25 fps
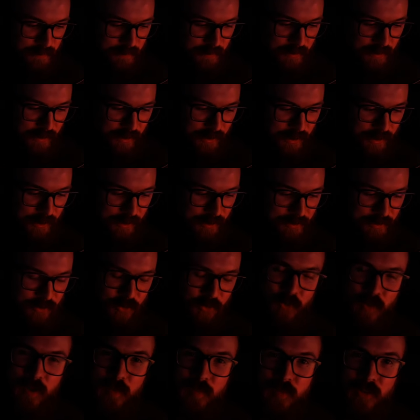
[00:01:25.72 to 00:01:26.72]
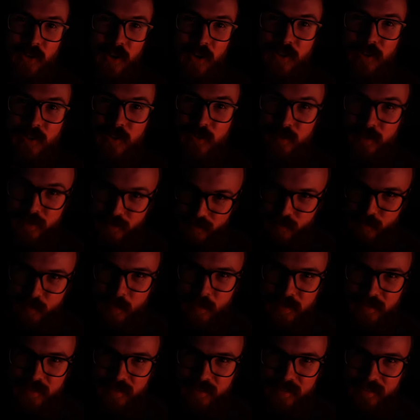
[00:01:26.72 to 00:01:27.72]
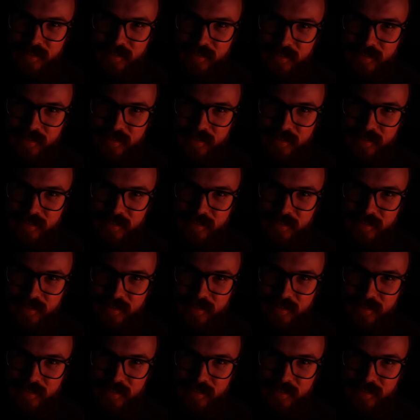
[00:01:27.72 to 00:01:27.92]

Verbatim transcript: uh, screams are to be expected.